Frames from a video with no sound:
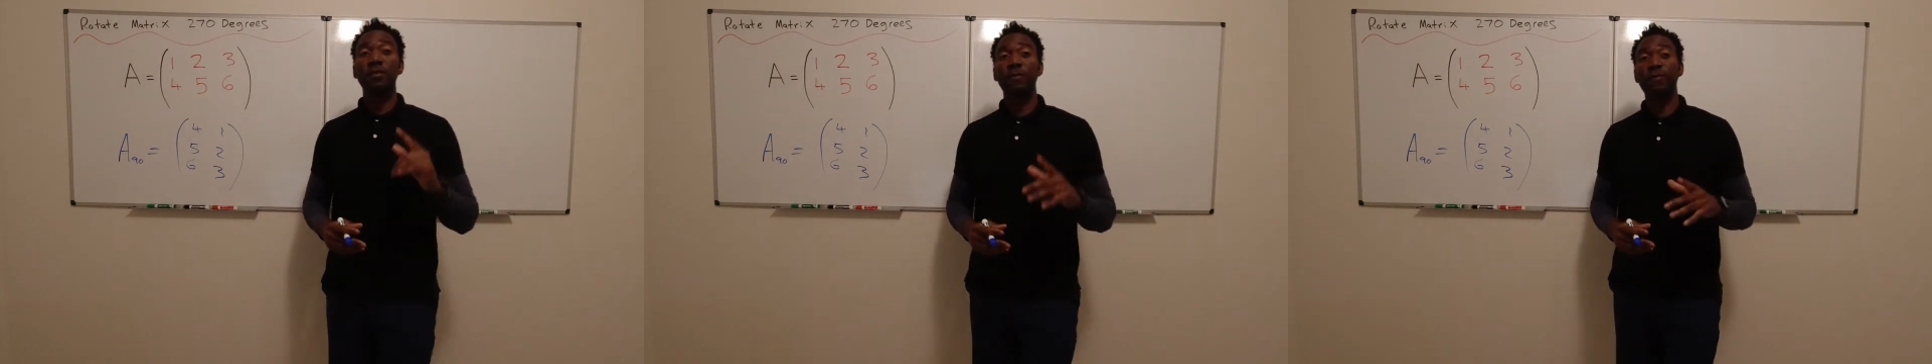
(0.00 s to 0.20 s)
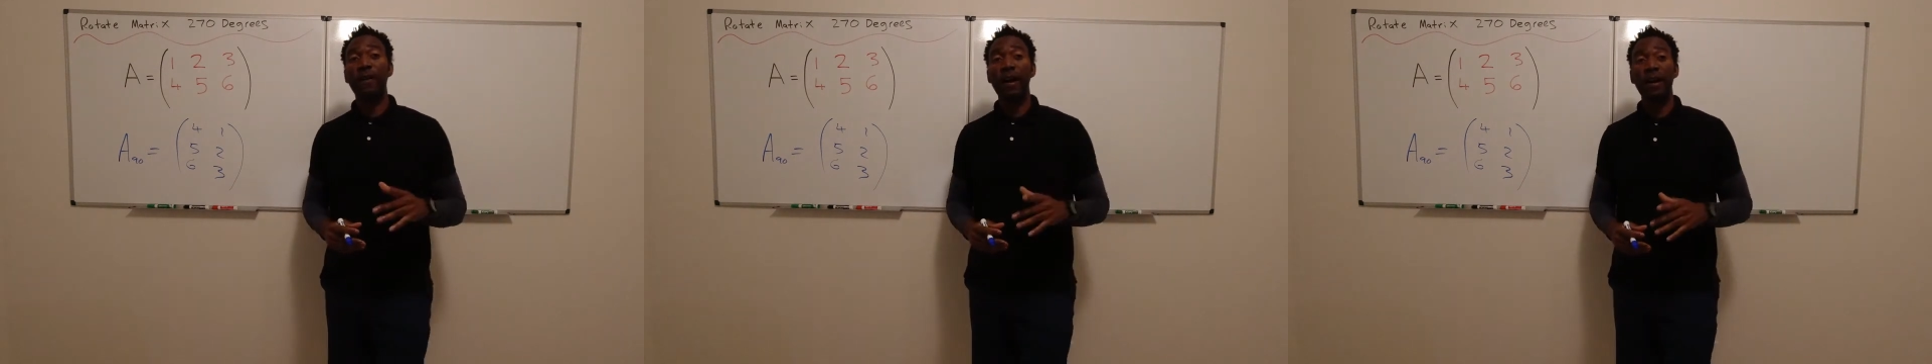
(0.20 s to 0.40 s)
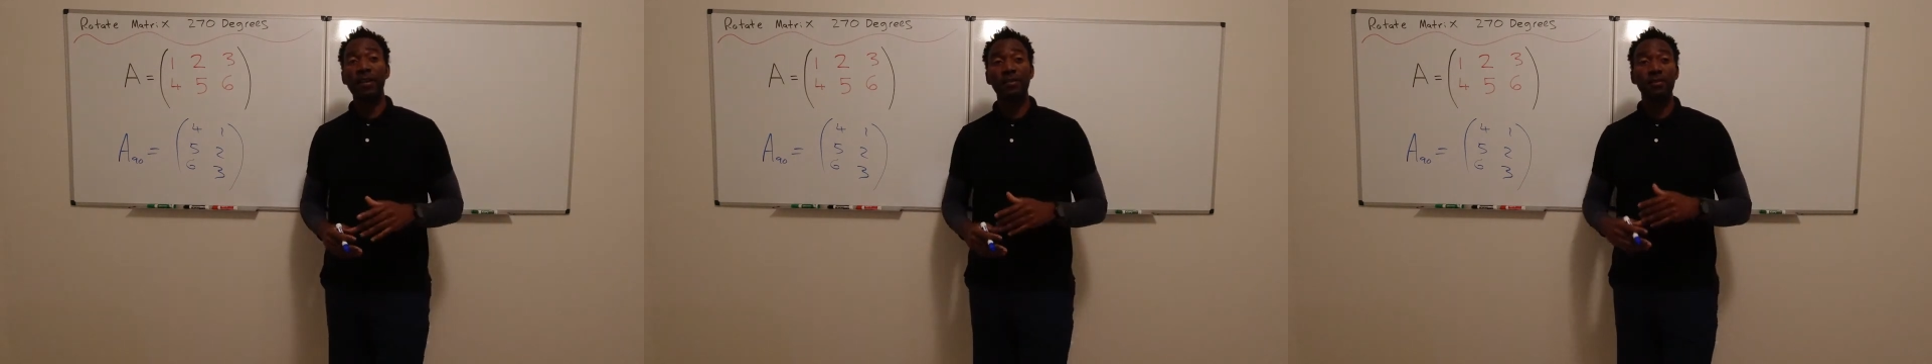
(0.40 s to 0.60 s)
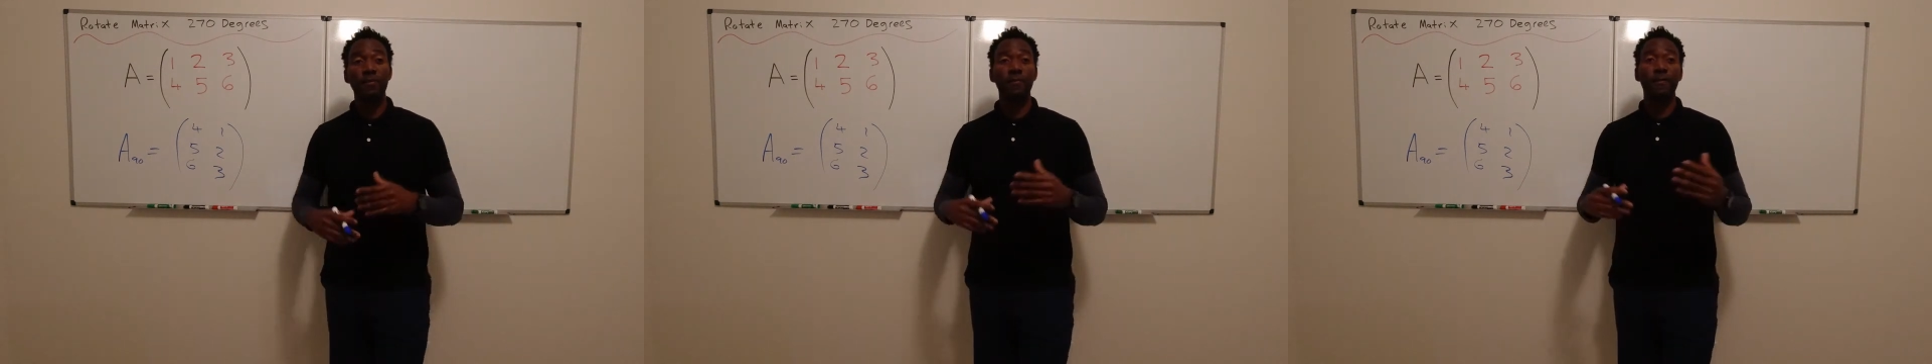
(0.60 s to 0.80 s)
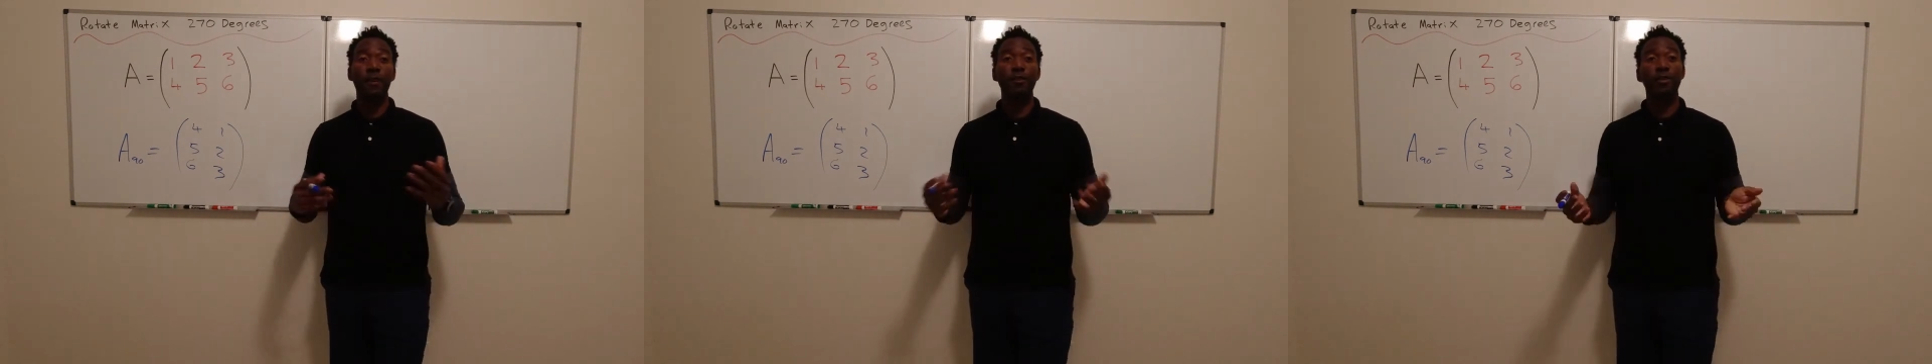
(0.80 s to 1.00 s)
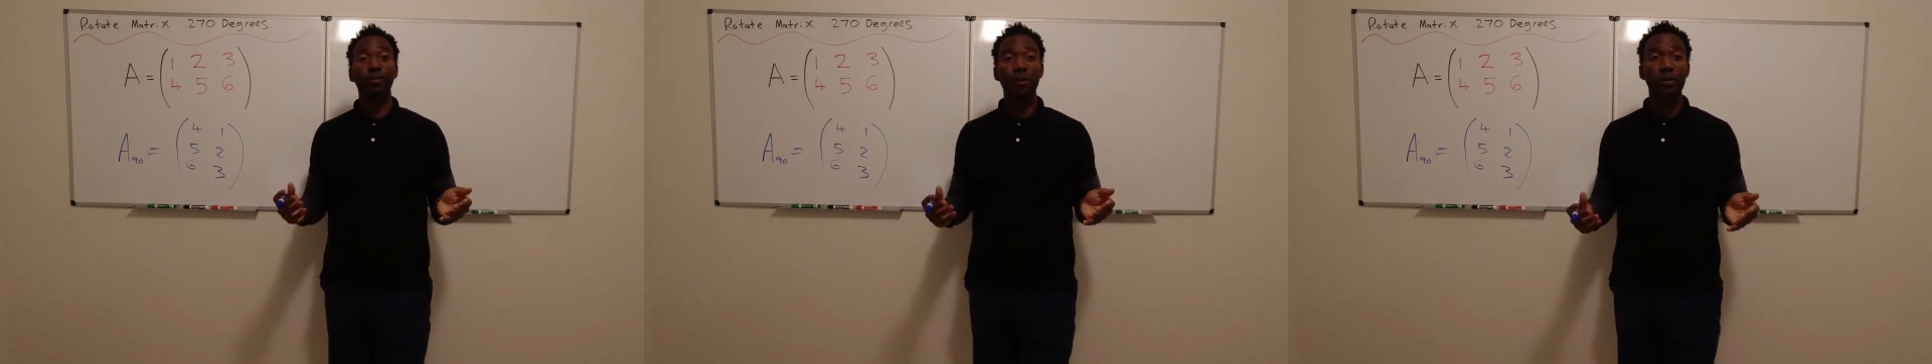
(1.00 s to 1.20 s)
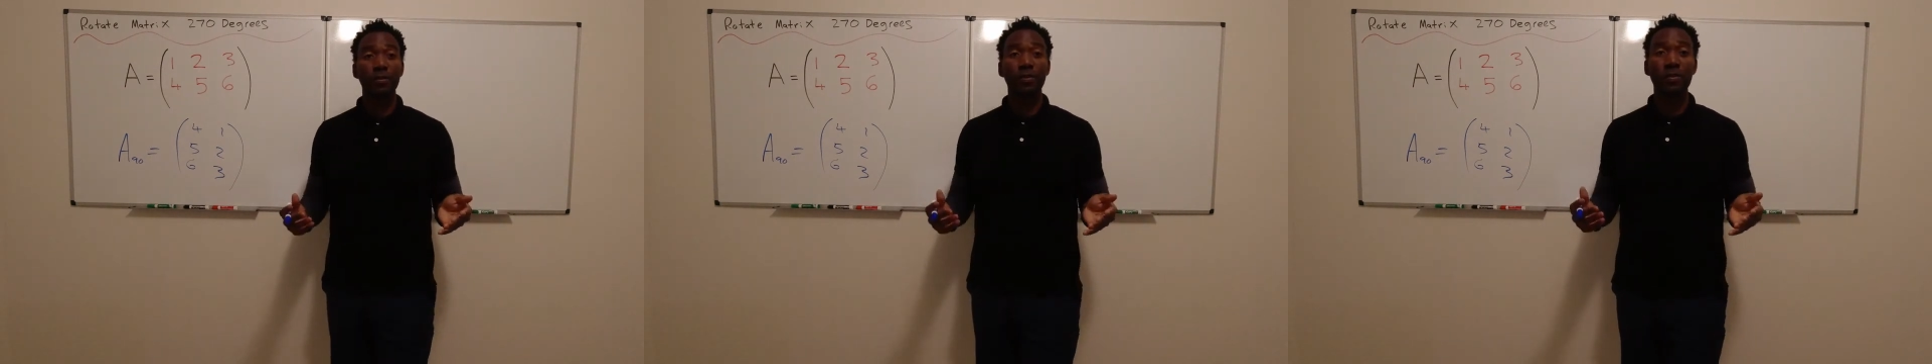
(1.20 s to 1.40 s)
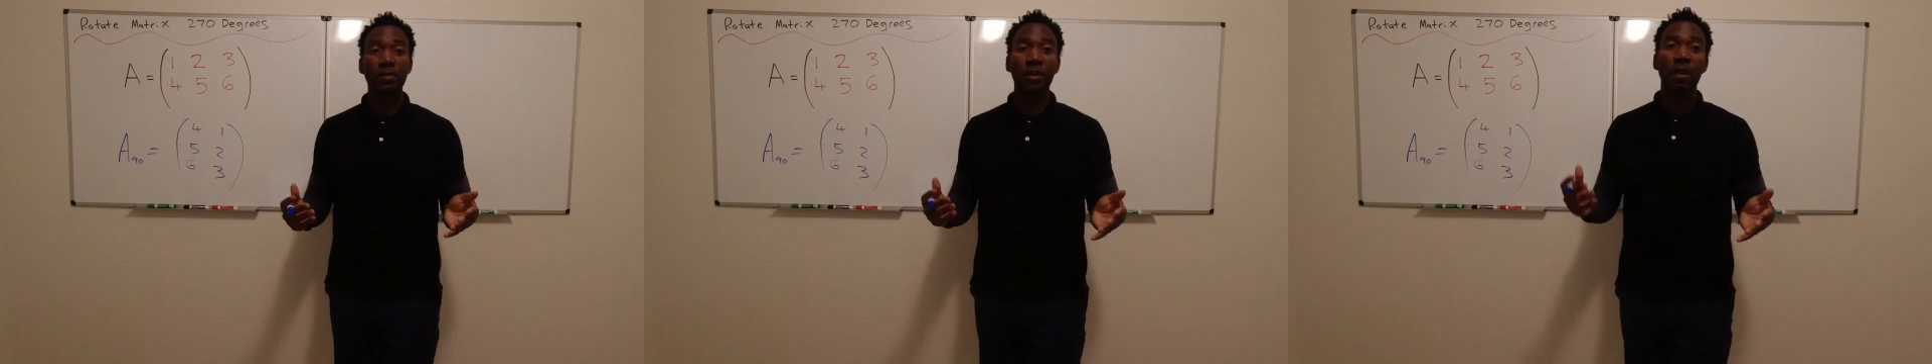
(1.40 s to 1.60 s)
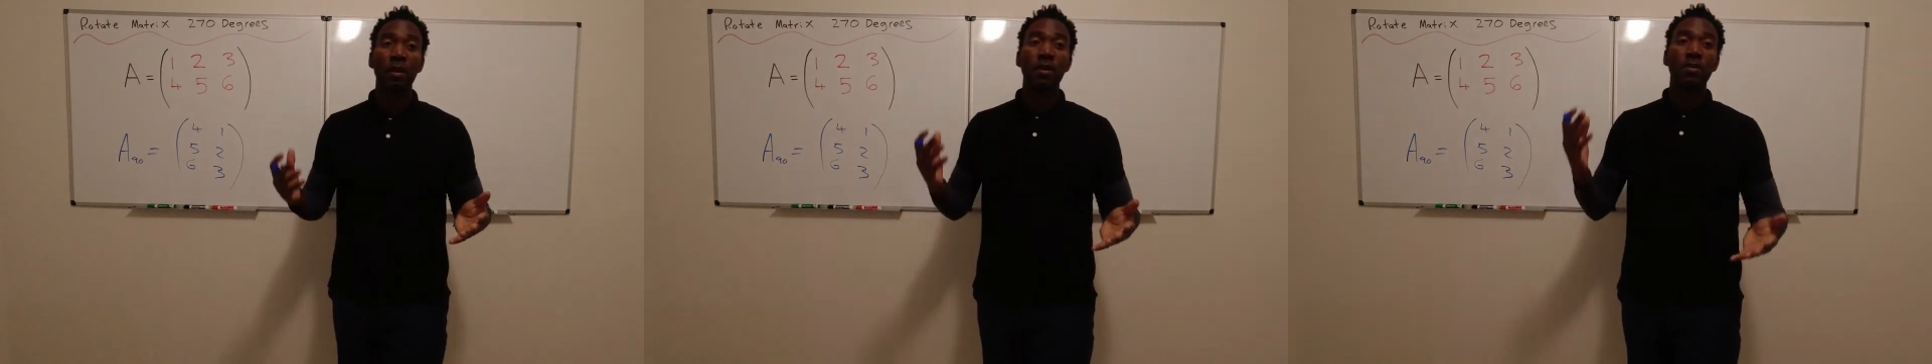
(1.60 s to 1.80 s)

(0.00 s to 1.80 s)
define some variables.